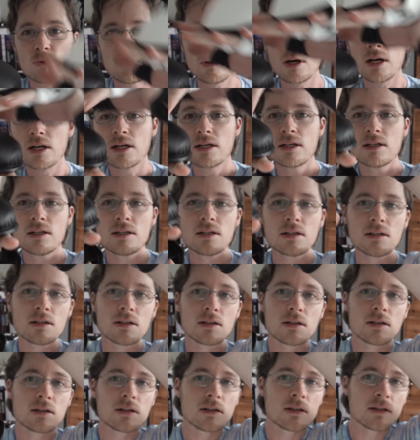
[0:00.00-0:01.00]
one,
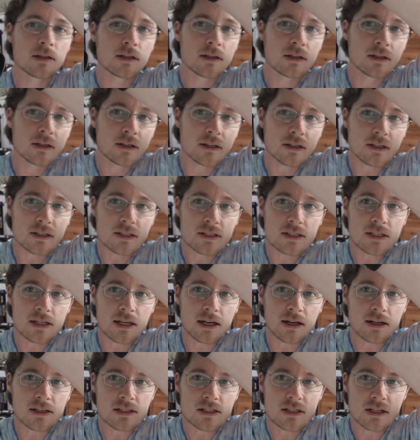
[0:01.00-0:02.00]
you can see
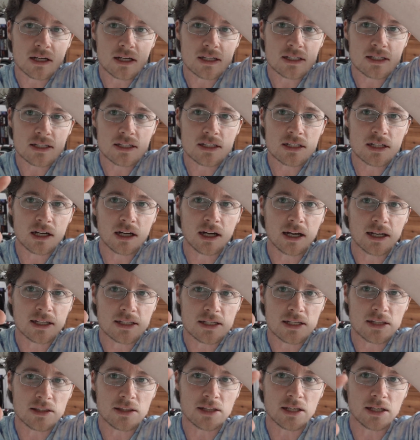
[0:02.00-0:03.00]
how it's nice and
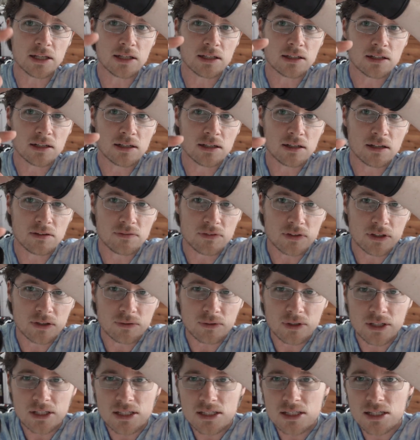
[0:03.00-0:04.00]
tight in there. I don't know if you can
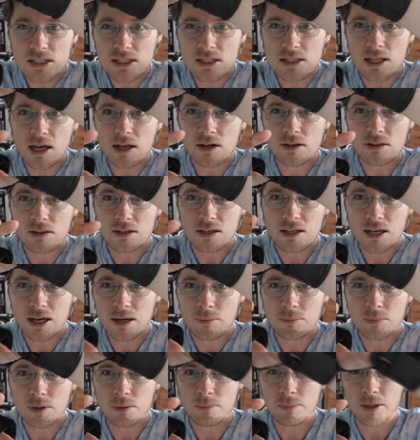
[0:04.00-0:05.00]
really see that on the
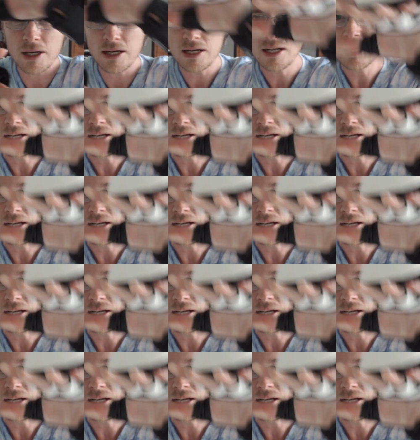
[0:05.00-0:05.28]
camera, but